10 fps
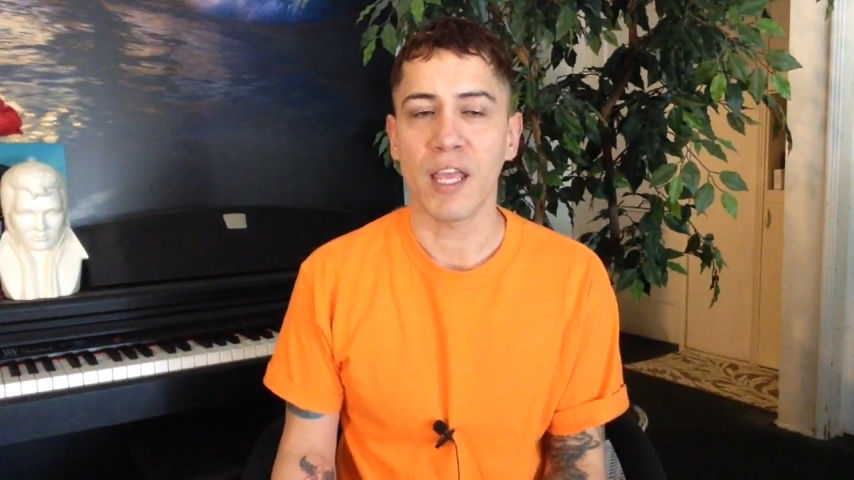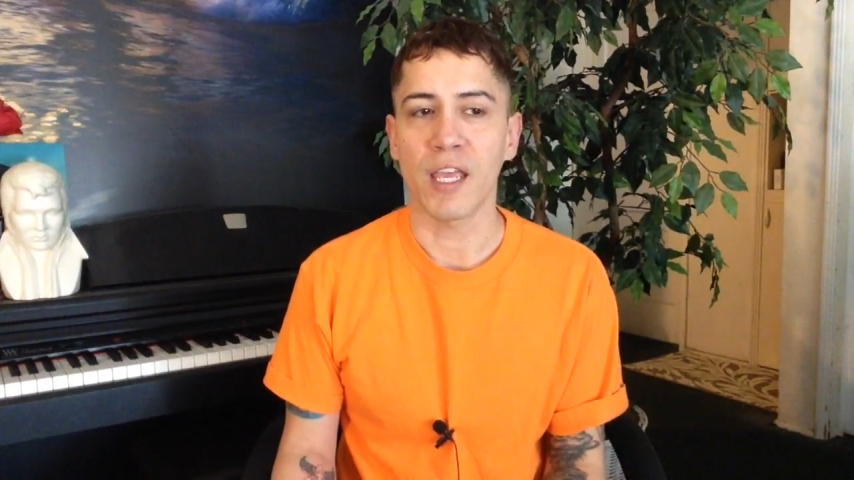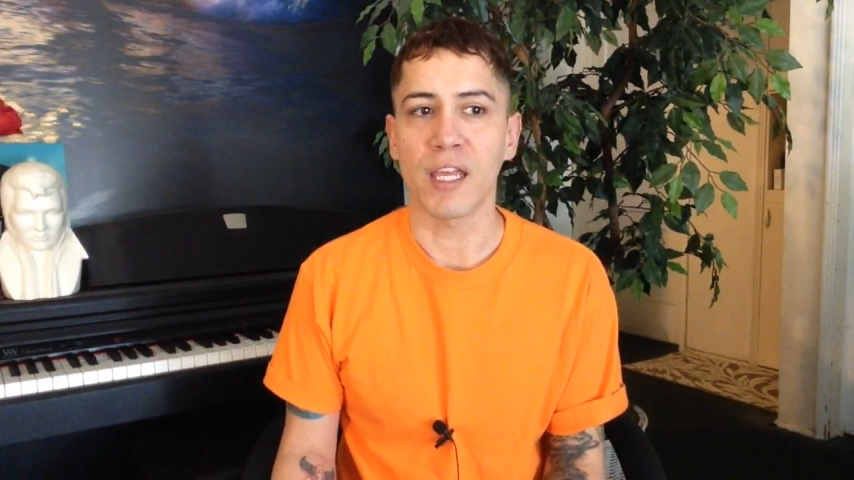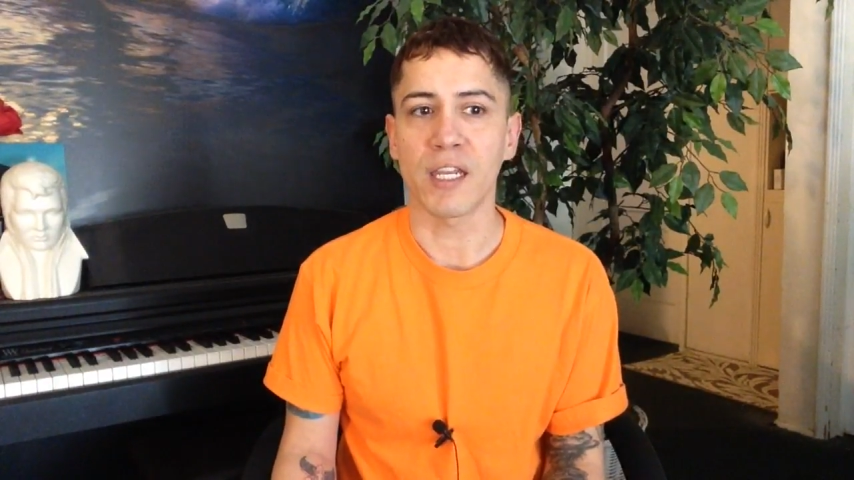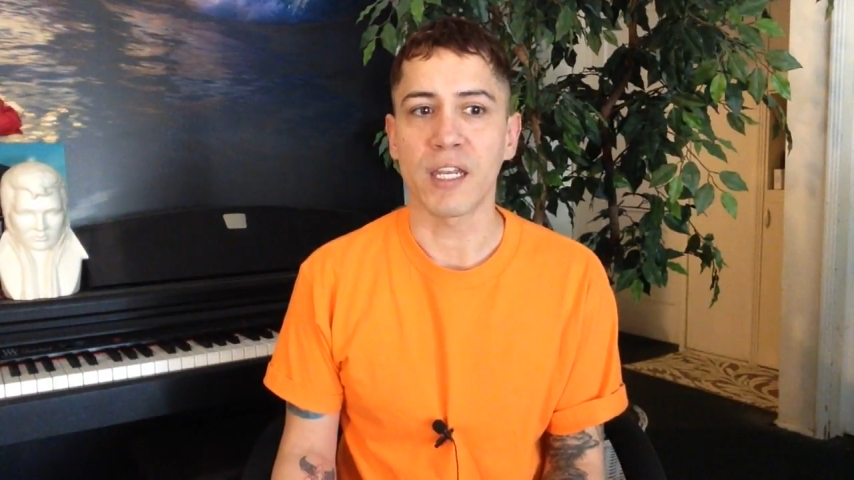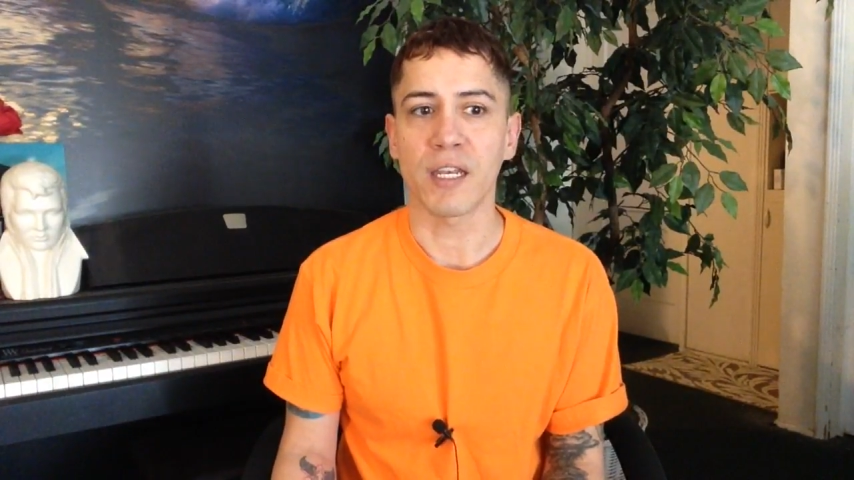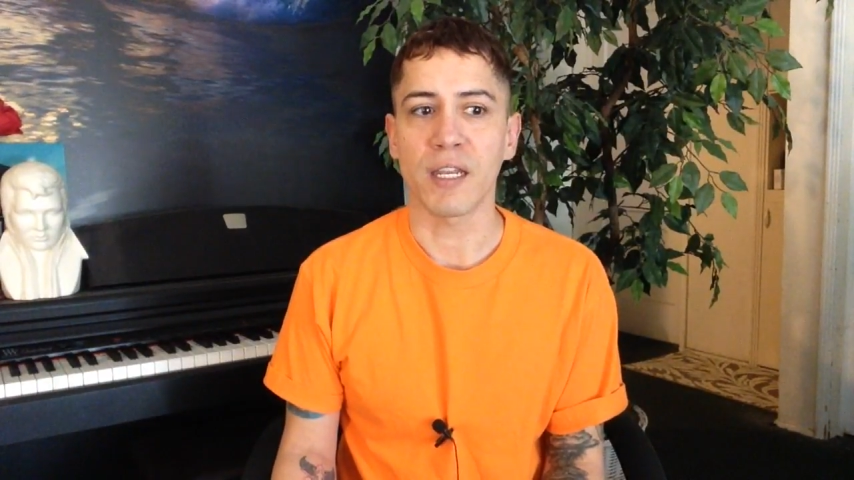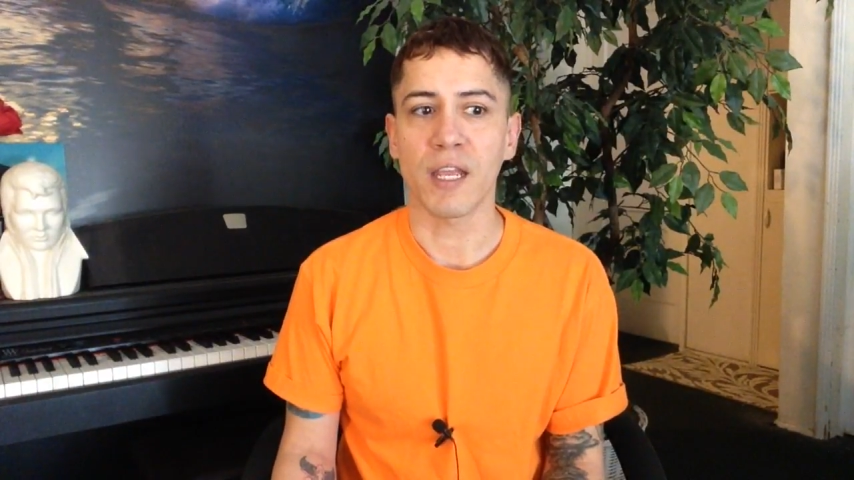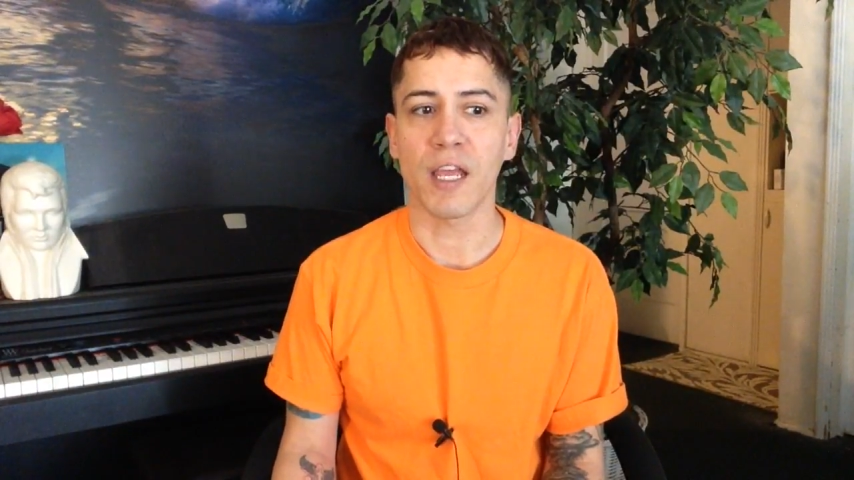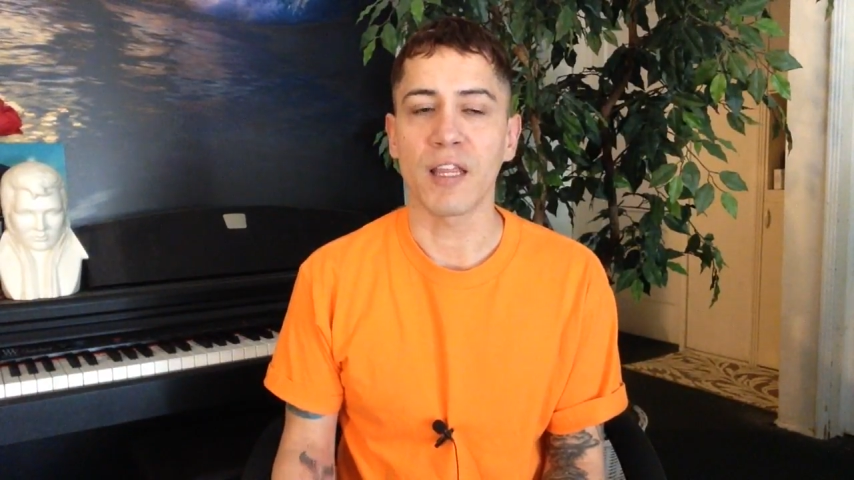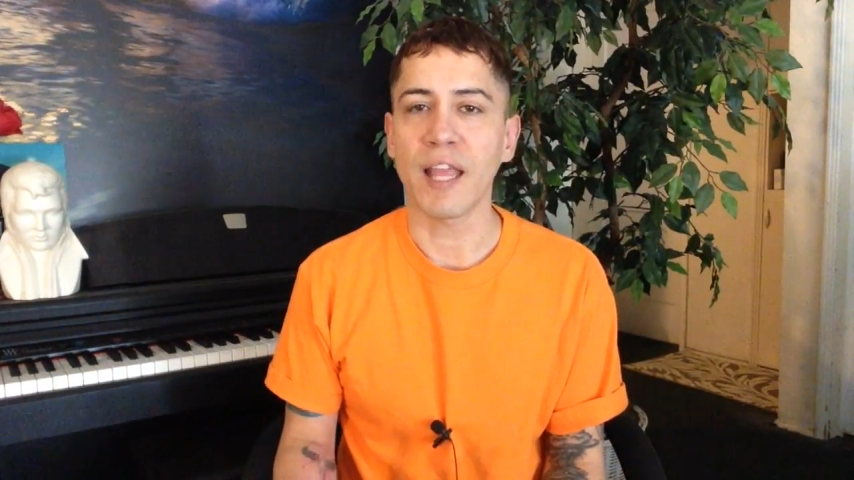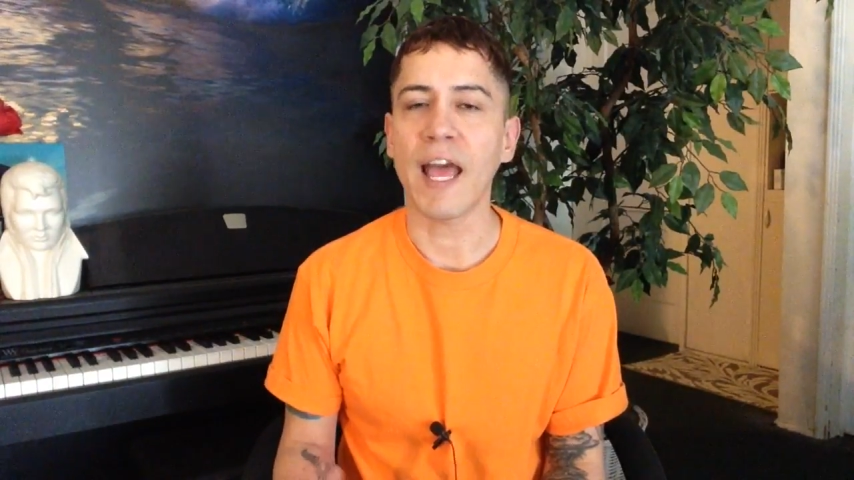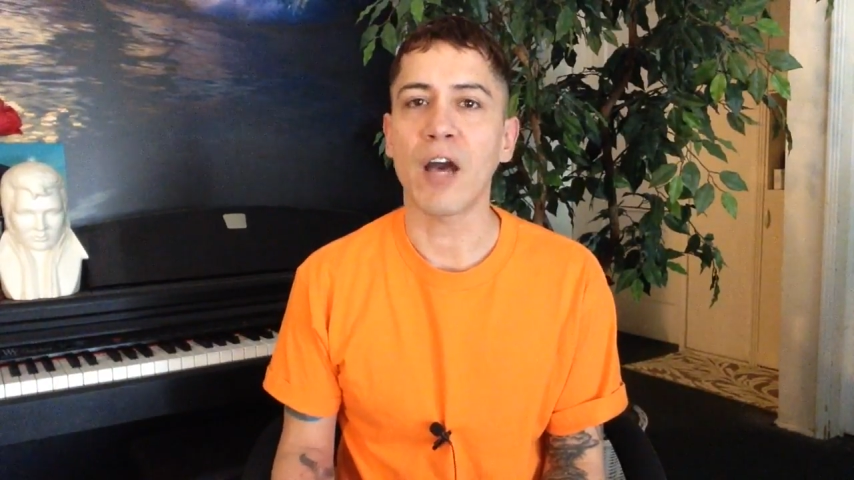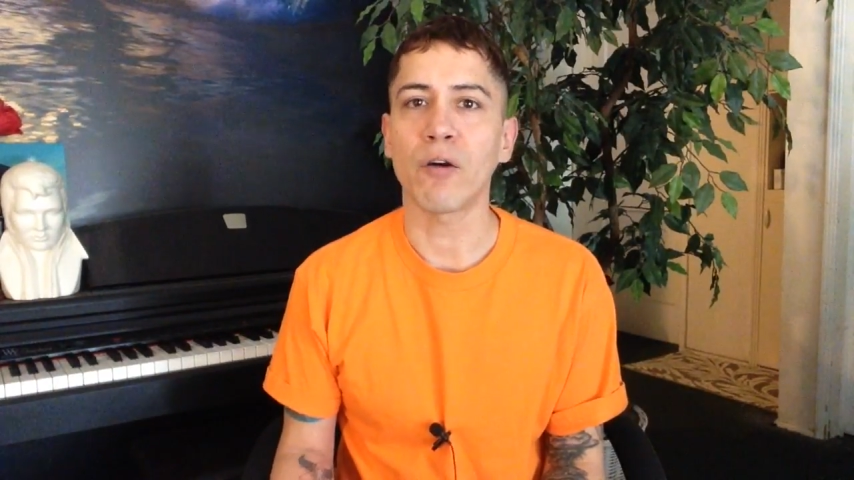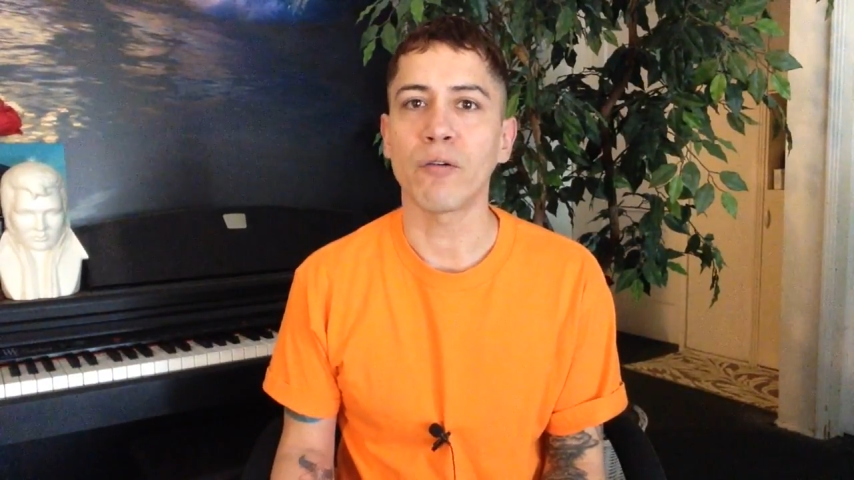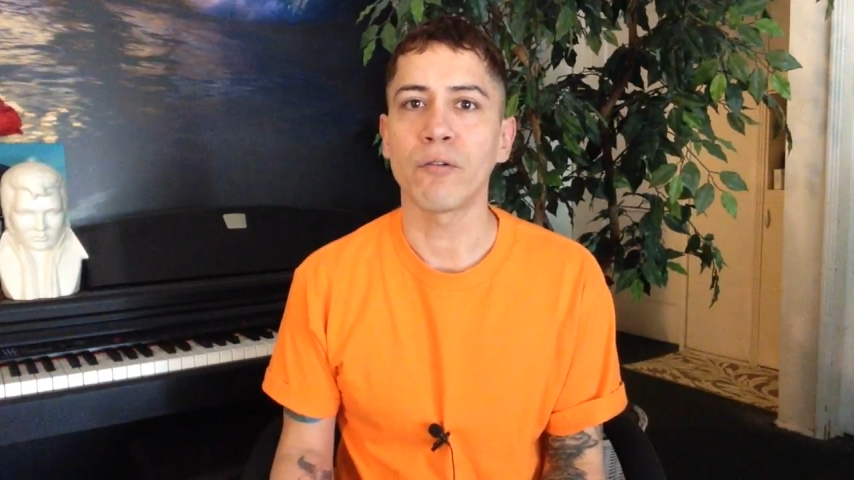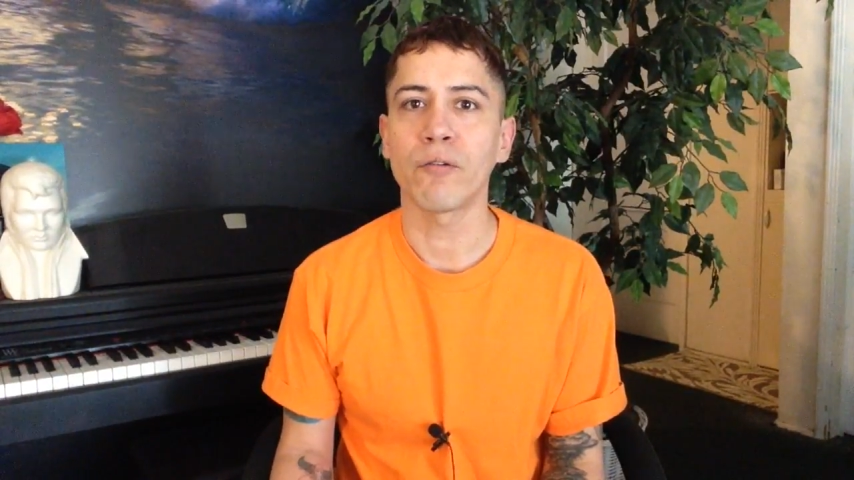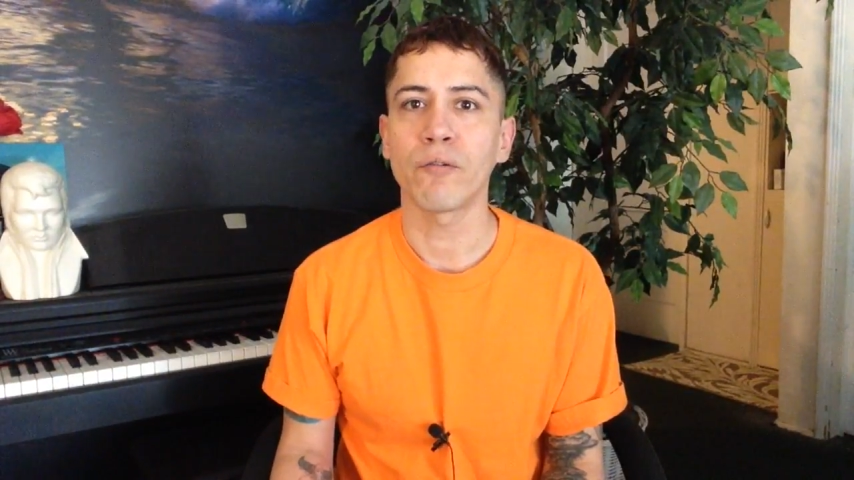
and allow